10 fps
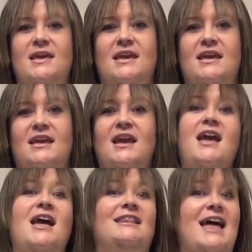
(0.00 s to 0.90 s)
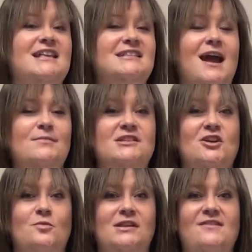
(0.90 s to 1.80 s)
me. Last time, let's
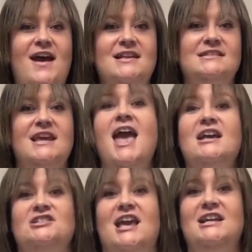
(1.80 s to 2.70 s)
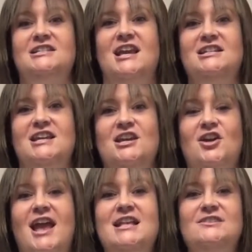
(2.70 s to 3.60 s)
go really fast. Shake, shake, shake
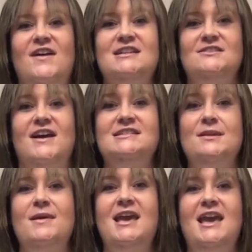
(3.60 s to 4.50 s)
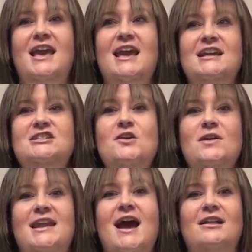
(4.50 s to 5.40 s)
your hands fast as fast can be. Do
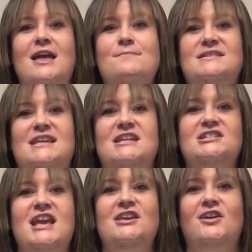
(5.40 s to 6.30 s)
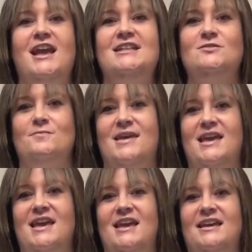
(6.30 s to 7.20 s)
it now, let me see. Shake your hands with
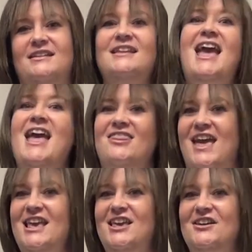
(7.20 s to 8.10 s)
me. Thank